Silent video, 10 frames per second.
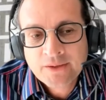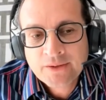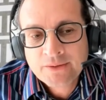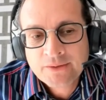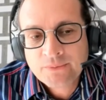
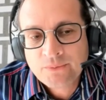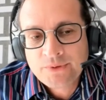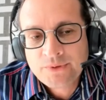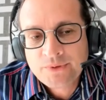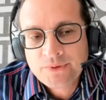We
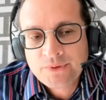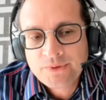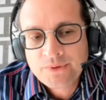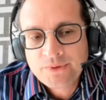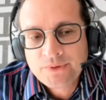
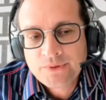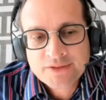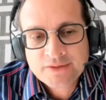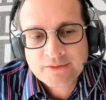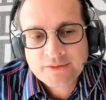use
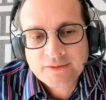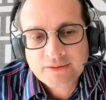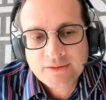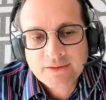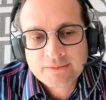
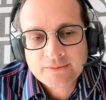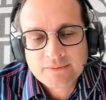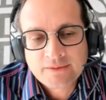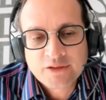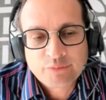an
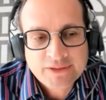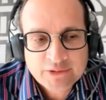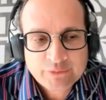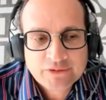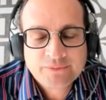interpretable
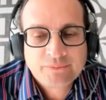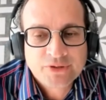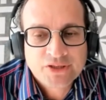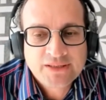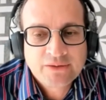
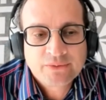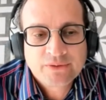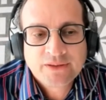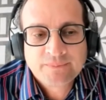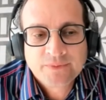machine learning